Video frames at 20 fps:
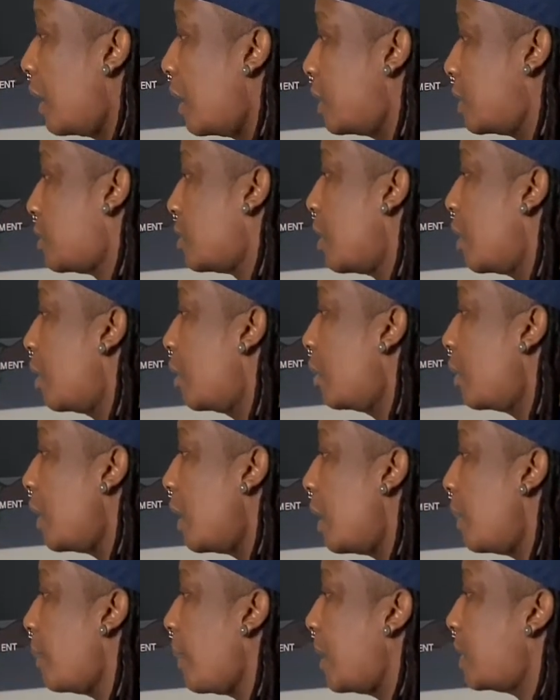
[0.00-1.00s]
And so
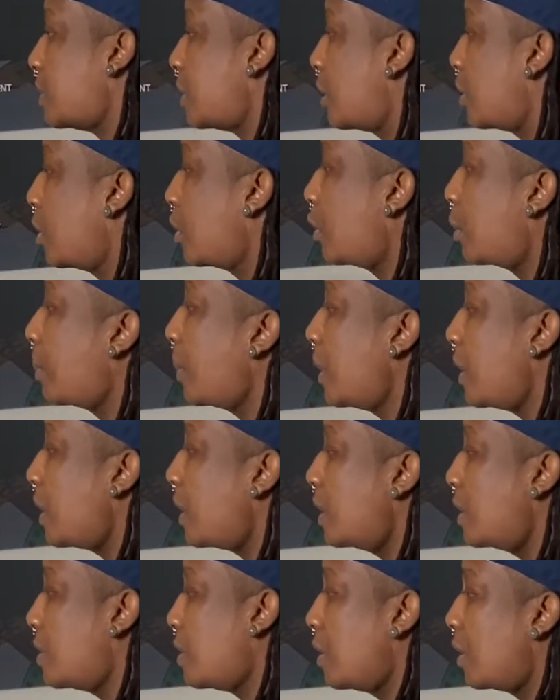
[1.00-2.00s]
it makes it a little bit
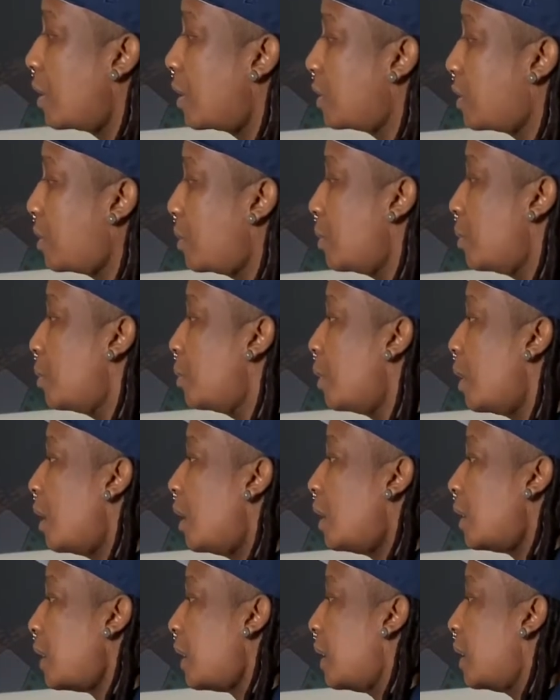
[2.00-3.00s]
easier to
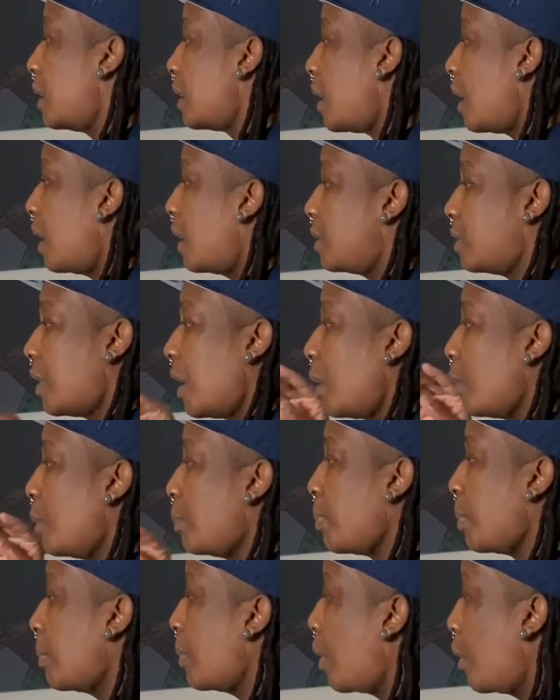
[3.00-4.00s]
get in contact
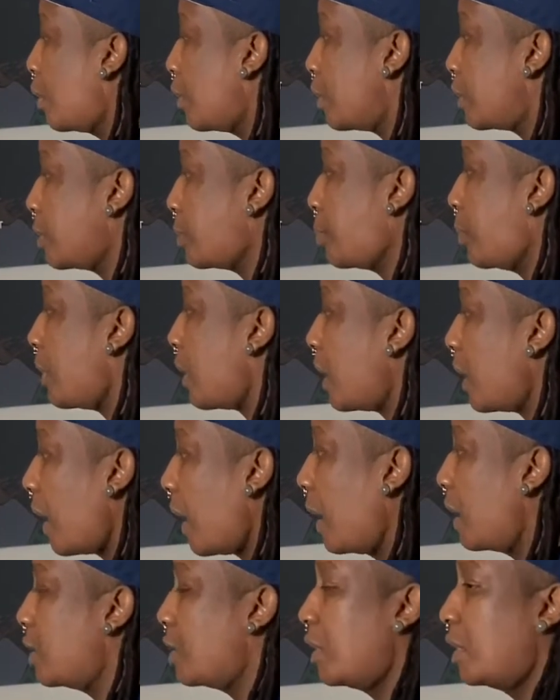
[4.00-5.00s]
with promoters, booking
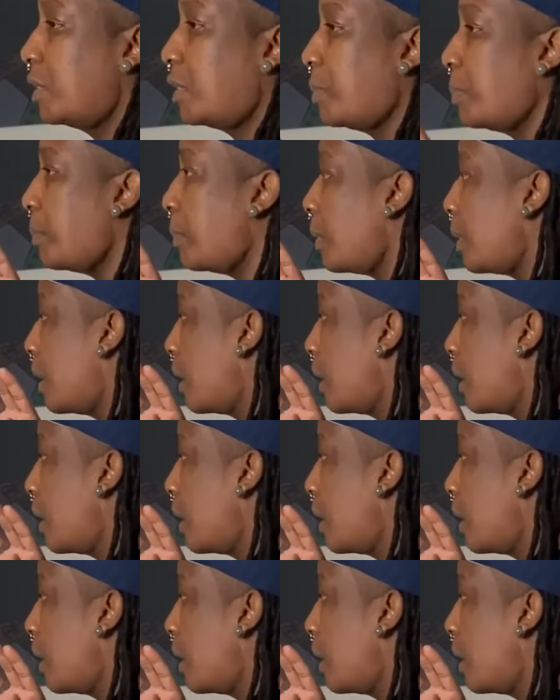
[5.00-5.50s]
agents,